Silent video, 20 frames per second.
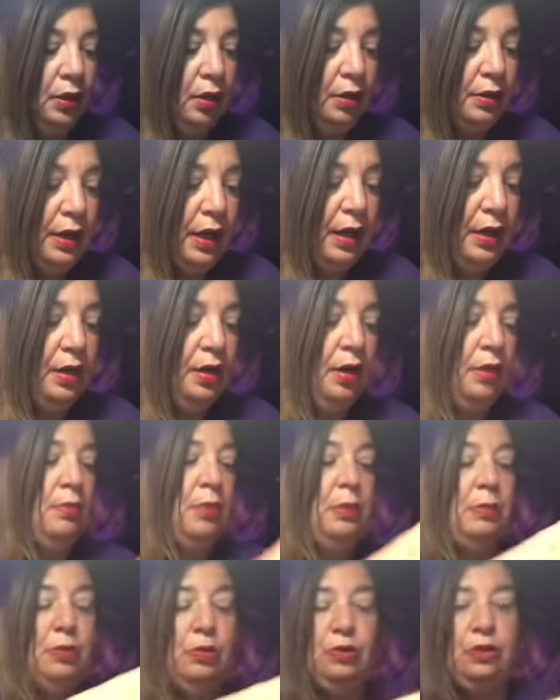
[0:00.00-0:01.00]
Okay, uh,
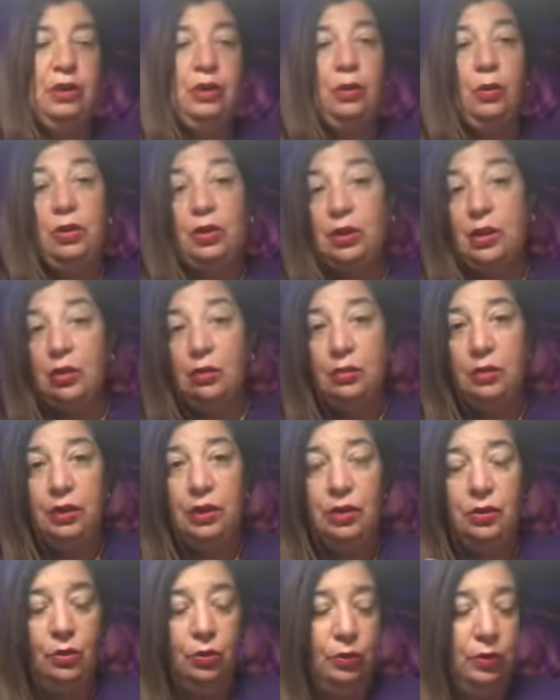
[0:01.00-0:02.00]
maybe you're dealing with another
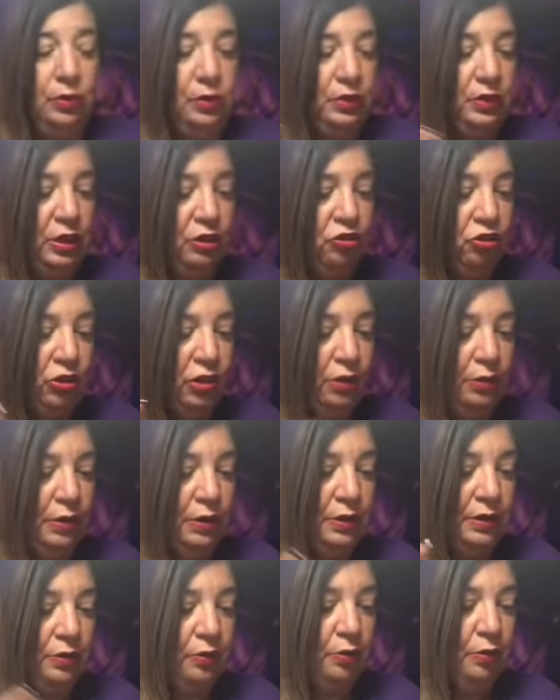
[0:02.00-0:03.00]
Leo,
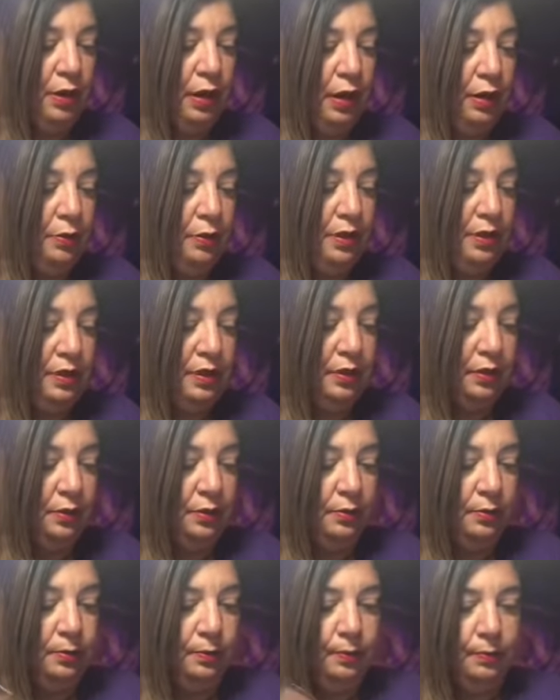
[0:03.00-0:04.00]
Sagittarius, or Aries here.